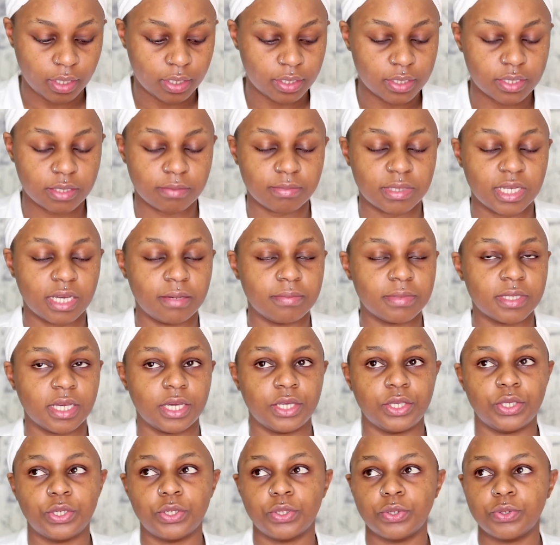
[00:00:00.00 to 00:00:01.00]
sometimes I
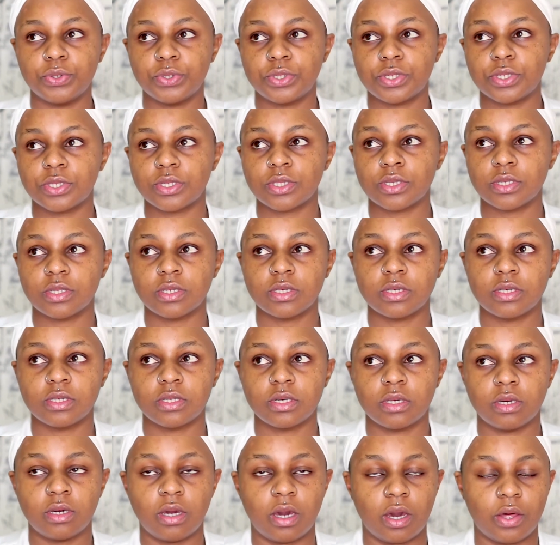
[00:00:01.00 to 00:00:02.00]
use
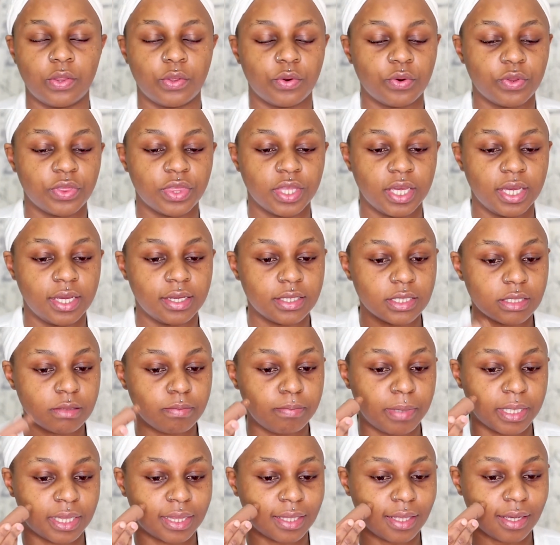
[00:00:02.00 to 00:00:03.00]
other things,
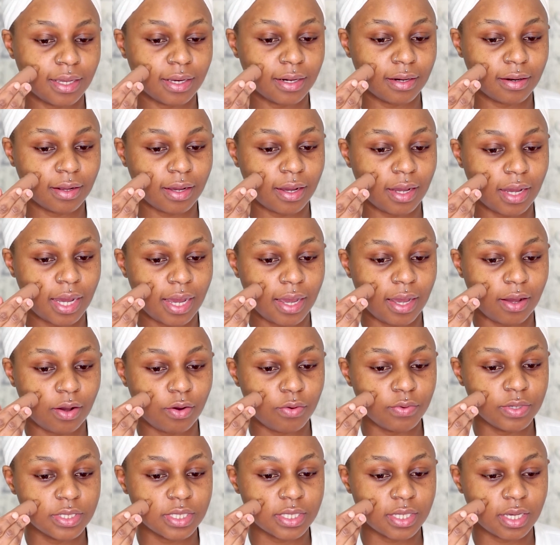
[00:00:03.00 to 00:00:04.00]
but then I
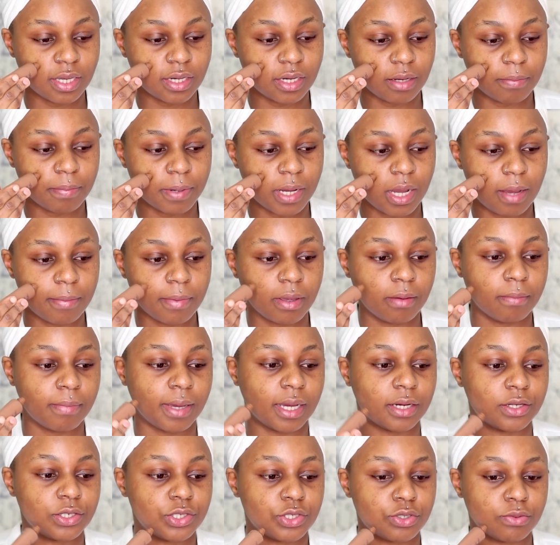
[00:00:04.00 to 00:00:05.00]
always end up coming
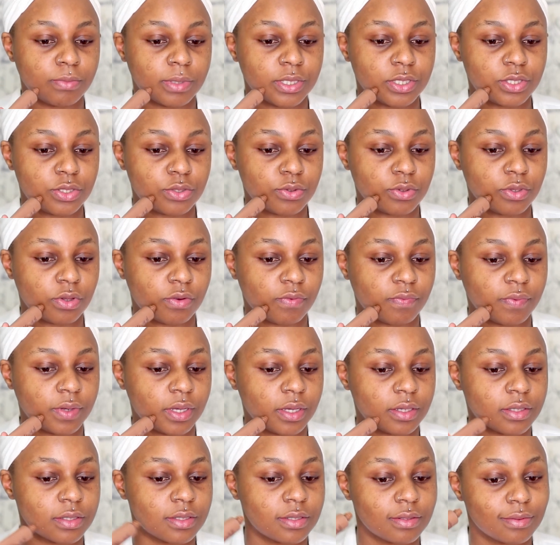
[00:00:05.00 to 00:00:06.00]
back to my Studio
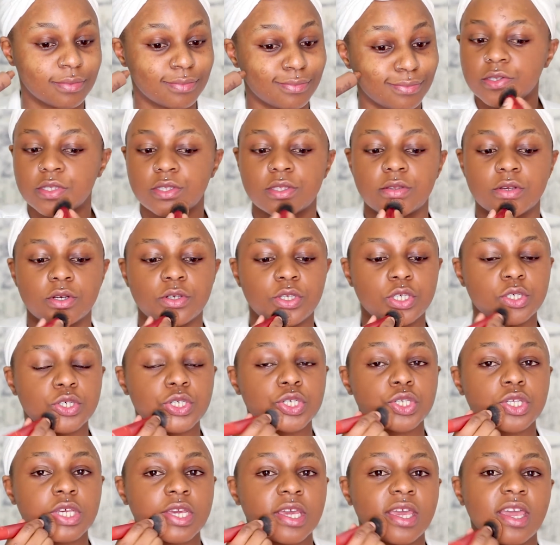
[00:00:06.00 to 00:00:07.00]
Fix. So
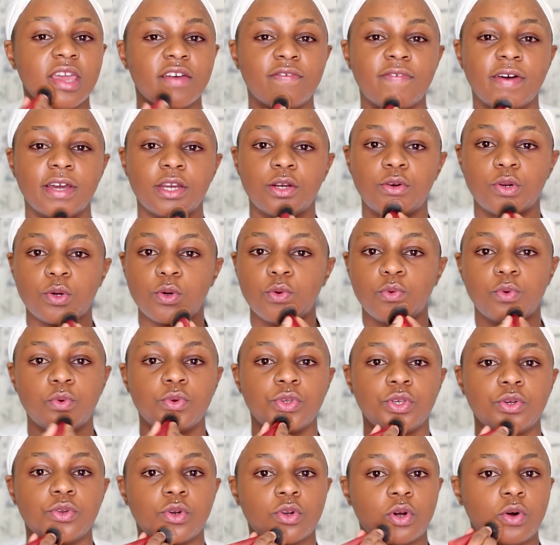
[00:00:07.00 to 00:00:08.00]
usually if I do,
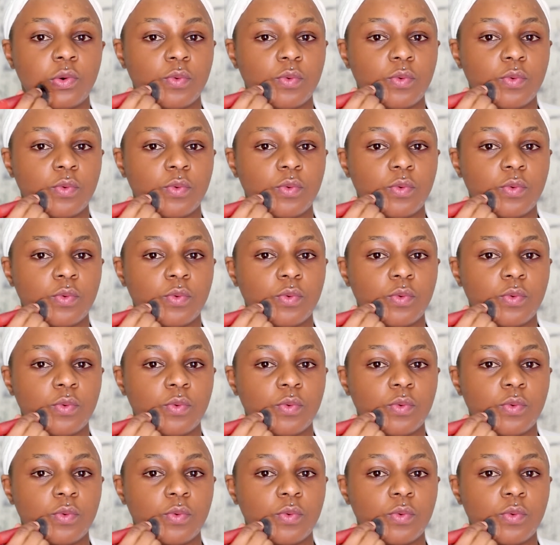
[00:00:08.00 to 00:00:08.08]
you know,